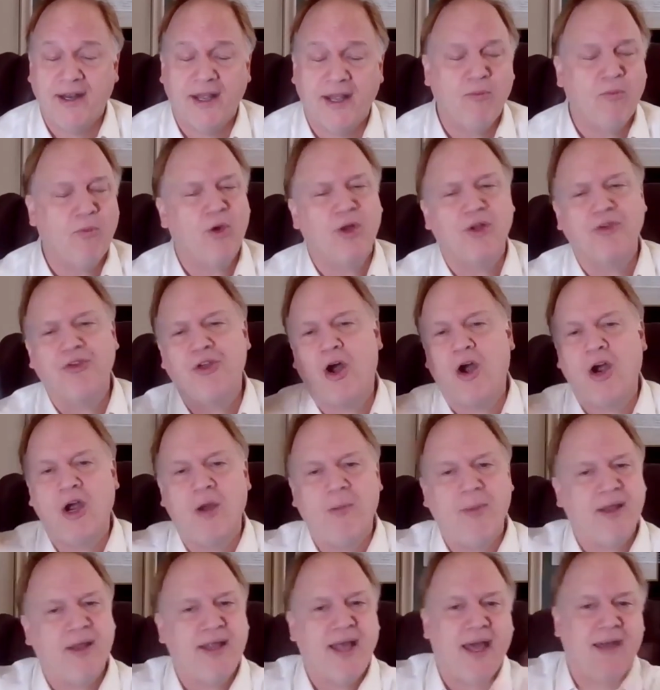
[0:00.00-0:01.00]
And we'll talk
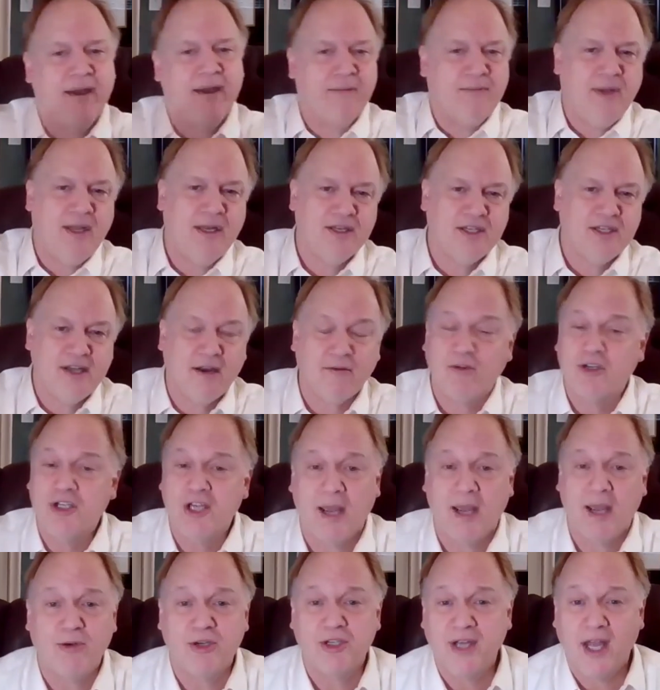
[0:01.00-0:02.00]
about that in several
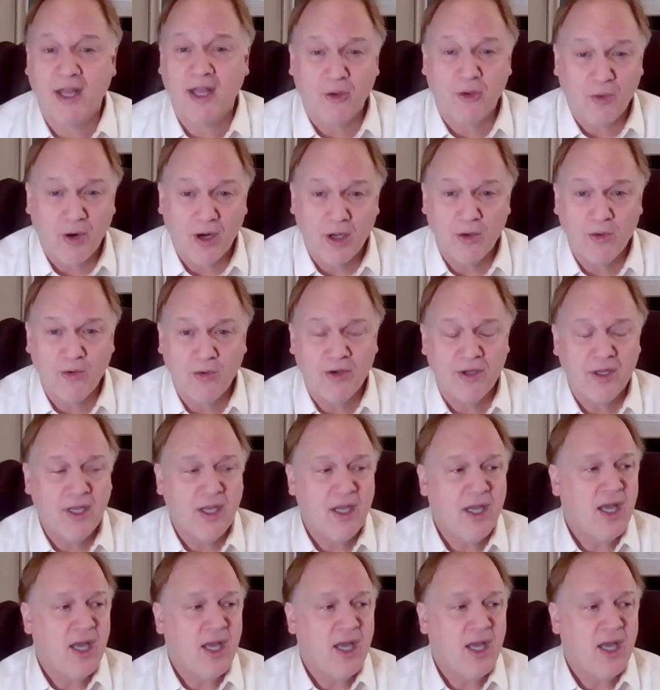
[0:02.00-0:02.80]
chapters down the road.